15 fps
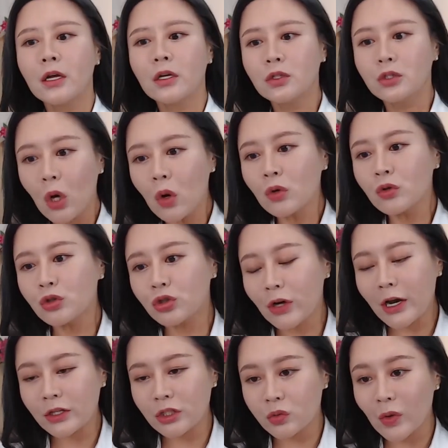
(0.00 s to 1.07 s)
don't
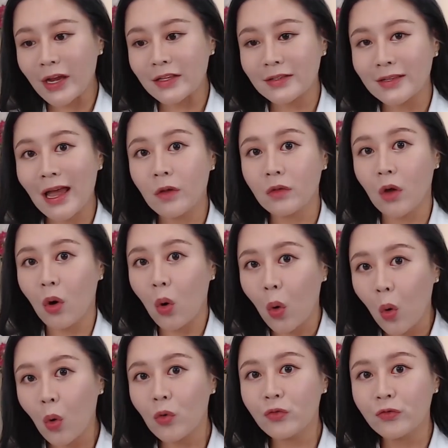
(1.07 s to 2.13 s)
try to write down the
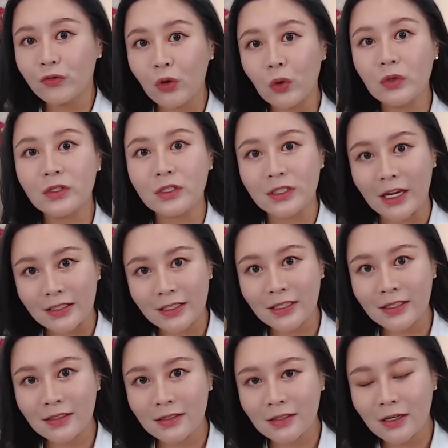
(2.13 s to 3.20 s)
whole full
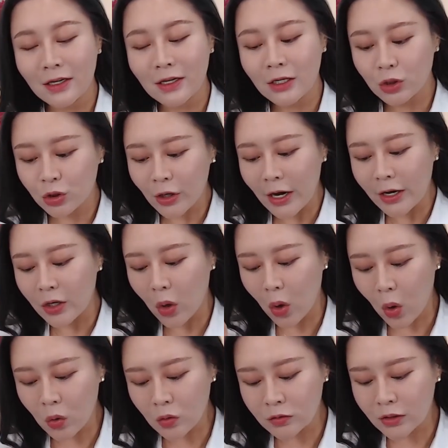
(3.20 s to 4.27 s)
sentence. Try to
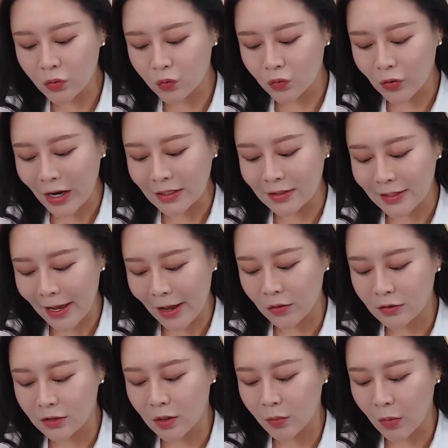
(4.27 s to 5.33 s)
only write
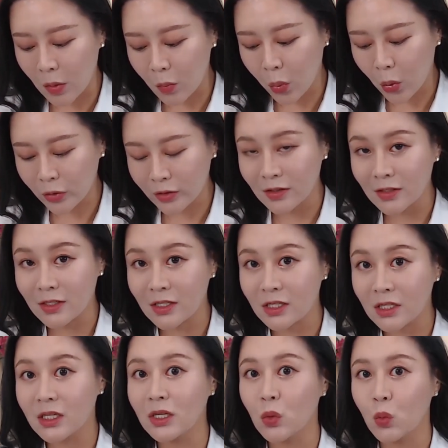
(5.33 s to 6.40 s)
down some important
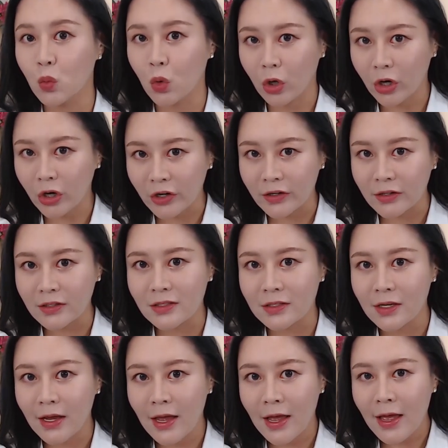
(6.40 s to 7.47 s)
key
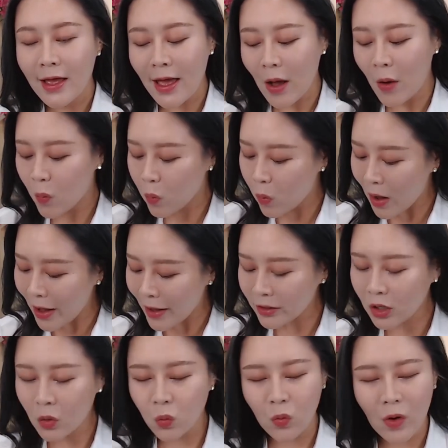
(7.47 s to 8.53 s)
words. And while
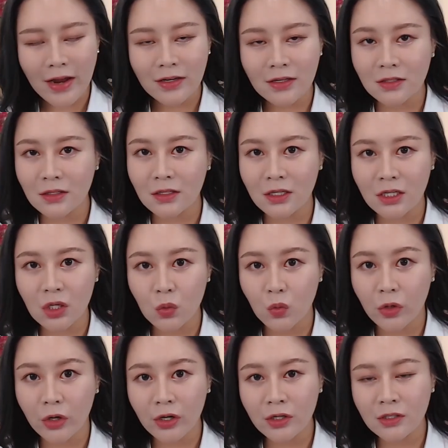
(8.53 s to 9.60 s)
you're writing the key
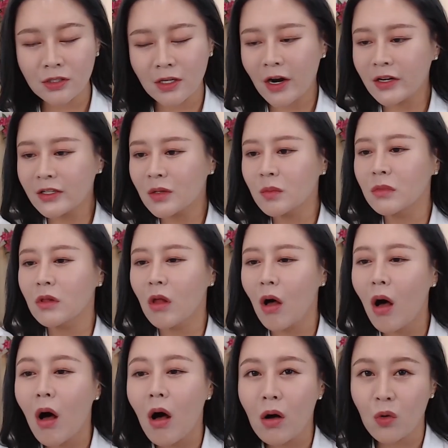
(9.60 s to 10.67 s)
words, there are some
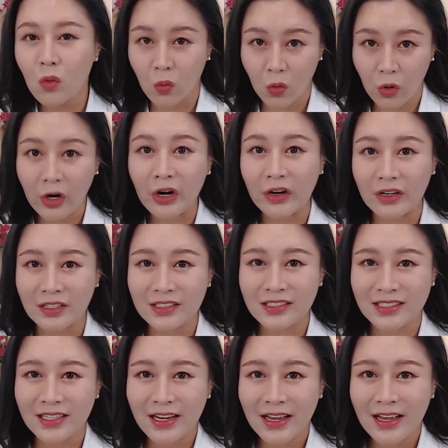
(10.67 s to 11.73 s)
long words.